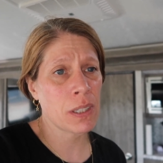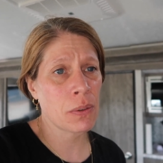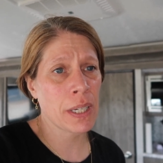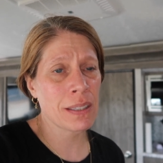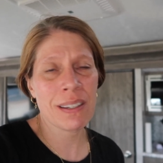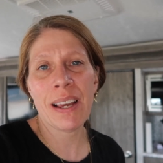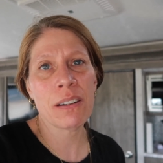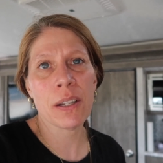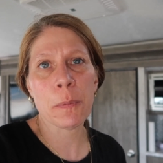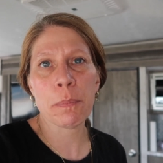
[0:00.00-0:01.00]
donuts. I
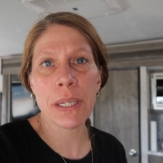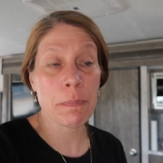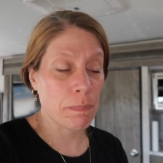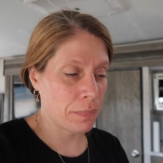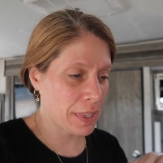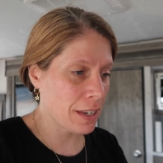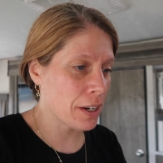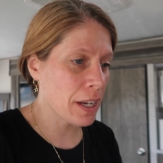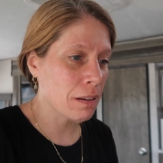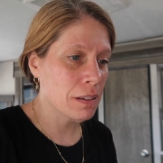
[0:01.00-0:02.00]
don't know, but there
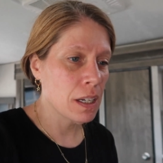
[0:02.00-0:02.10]
you go.